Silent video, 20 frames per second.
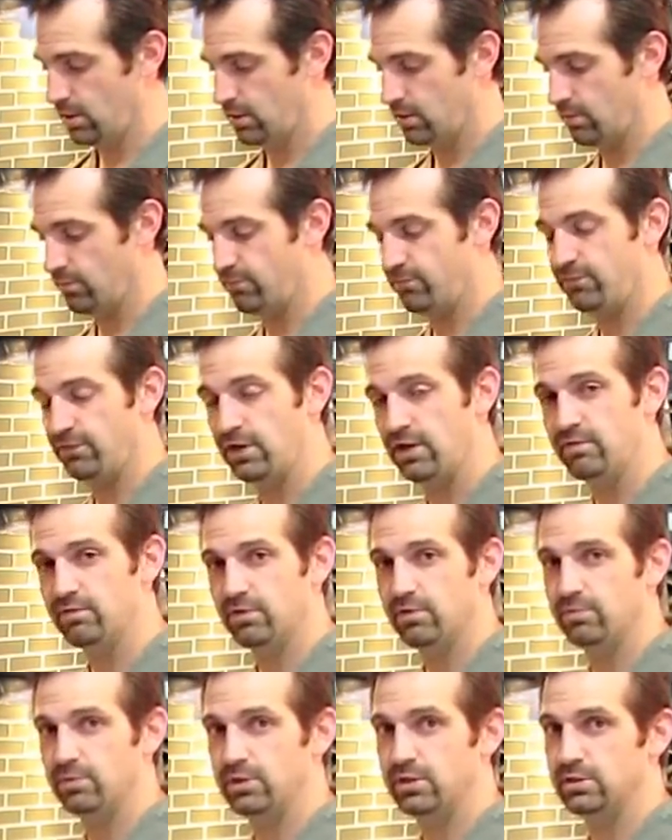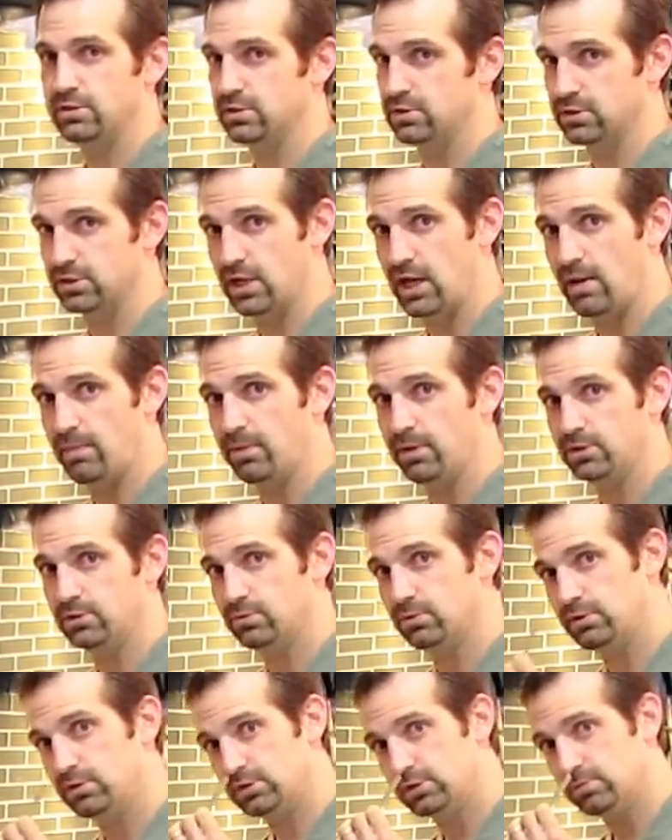the flavor of these, there's not much
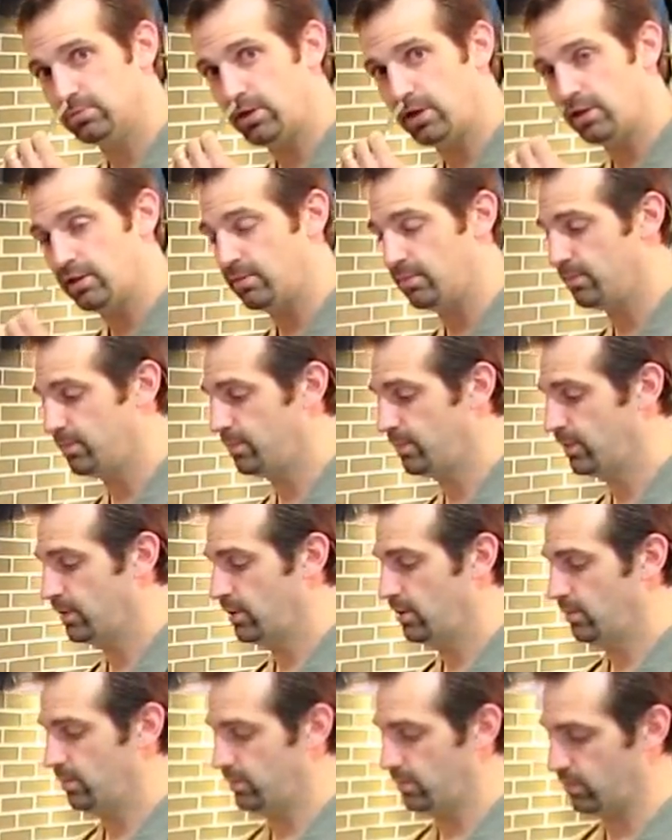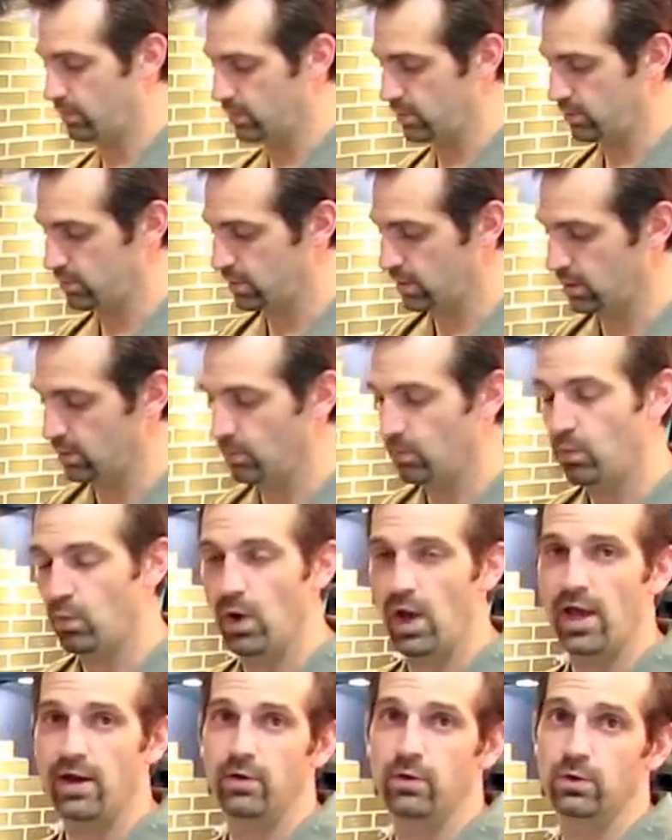when you smell them, but when you get them
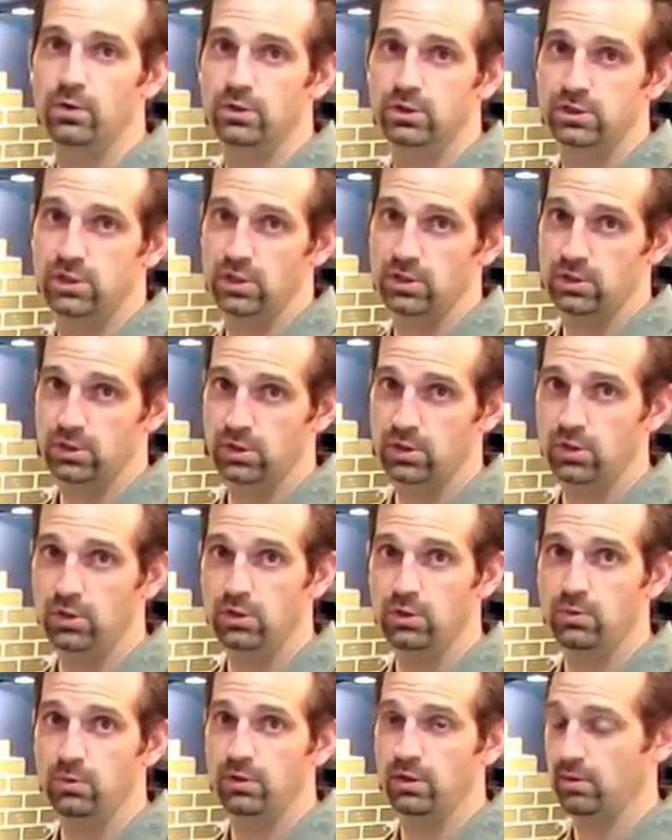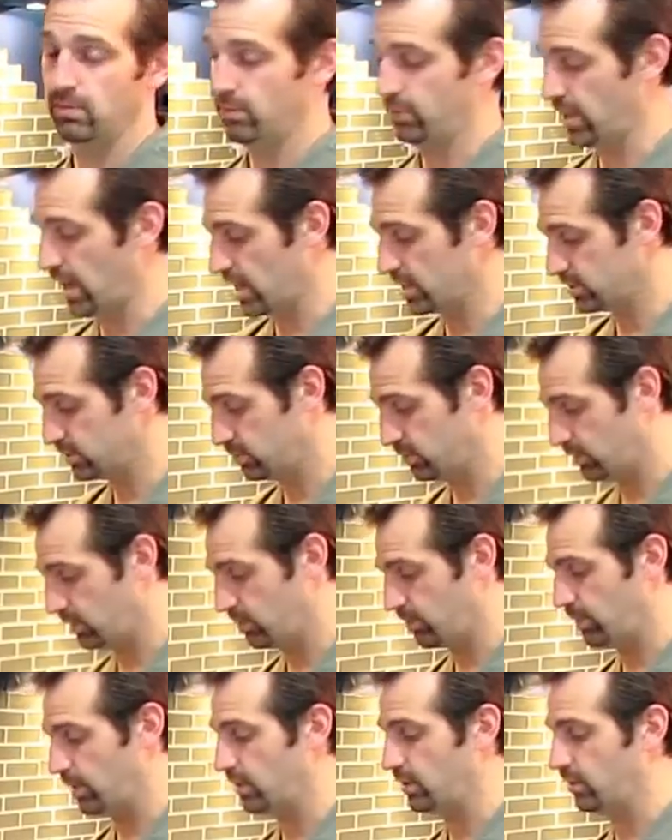wet or you start to cook with them, that's when
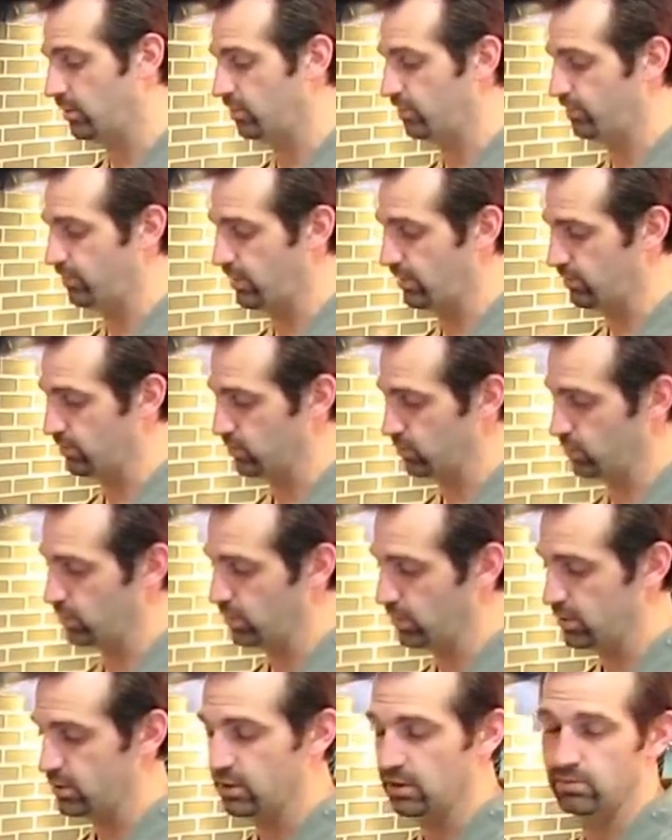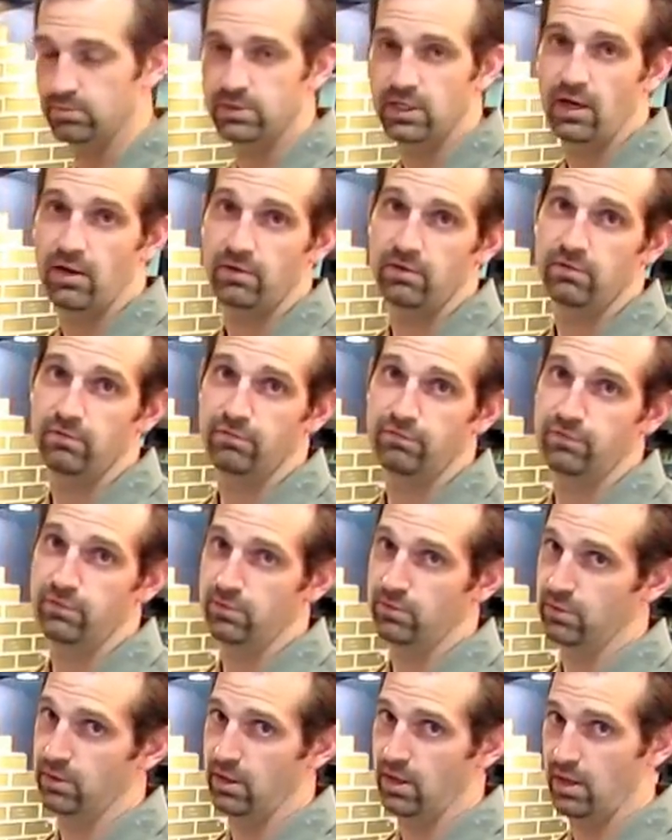the bay leaf flavor really comes out in the
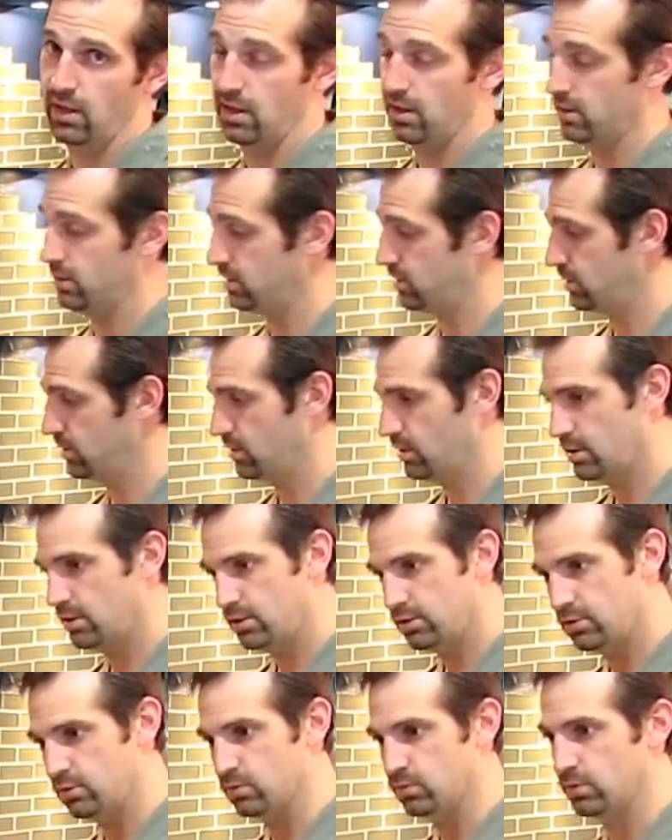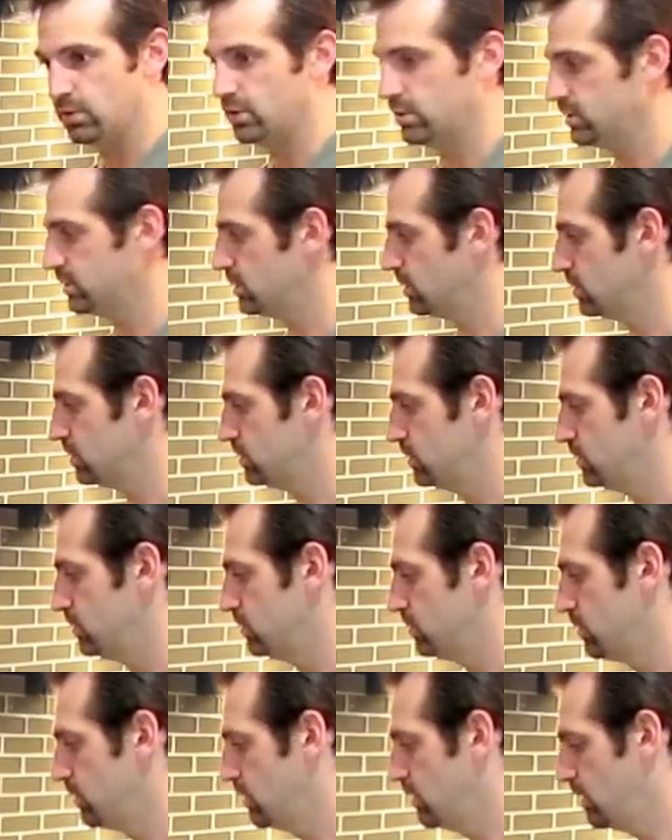food, and you really start
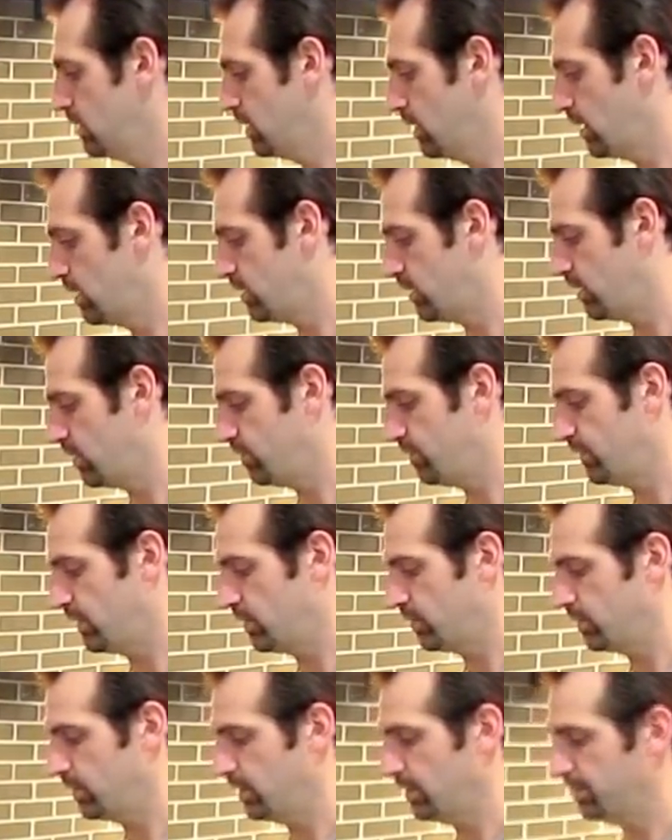to identify with